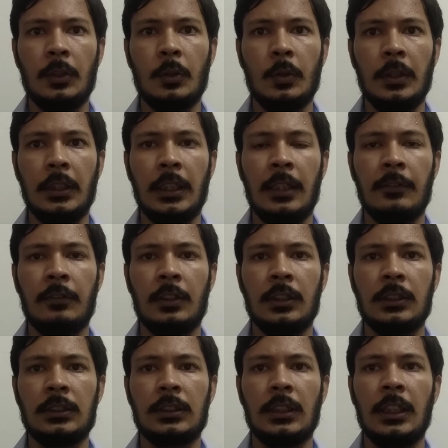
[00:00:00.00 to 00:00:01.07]
doing
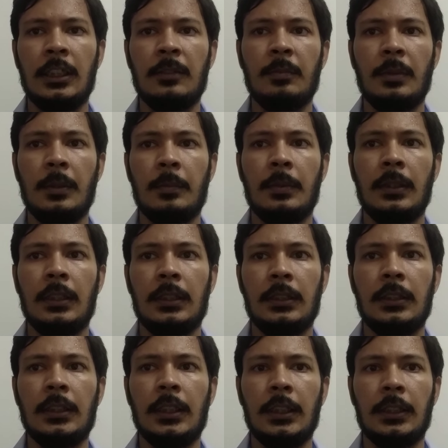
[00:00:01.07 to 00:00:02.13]
efforts and
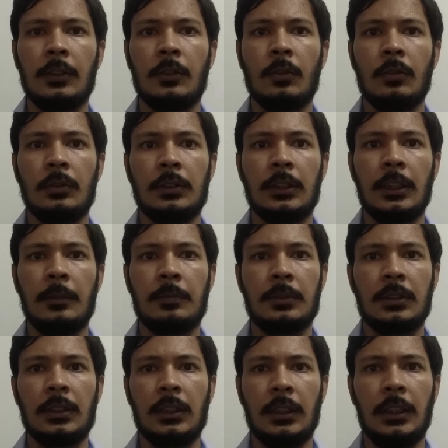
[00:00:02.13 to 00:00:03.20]
prepared that
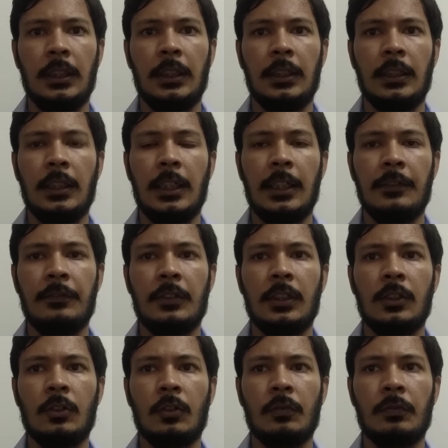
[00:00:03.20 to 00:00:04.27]
concepts again i feel
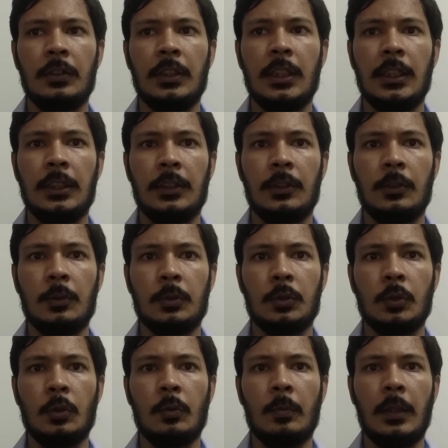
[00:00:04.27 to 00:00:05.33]
confident to
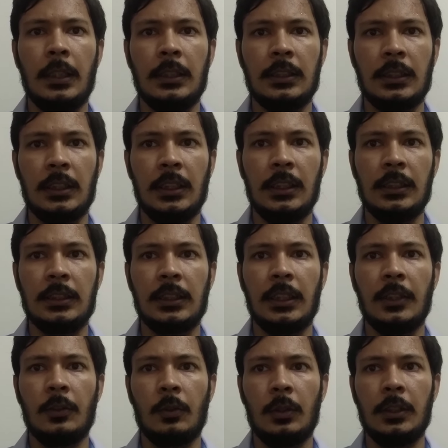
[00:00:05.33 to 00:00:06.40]
show my skills
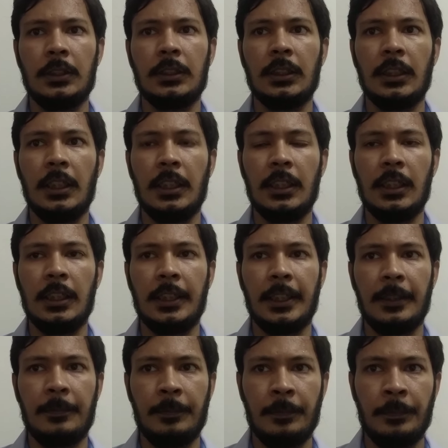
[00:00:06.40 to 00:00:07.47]
and knowledge in real time